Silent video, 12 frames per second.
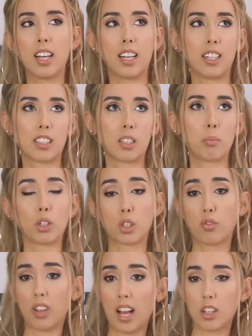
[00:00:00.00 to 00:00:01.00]
is the
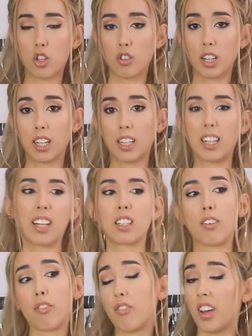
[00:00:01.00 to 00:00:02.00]
most flattering, like the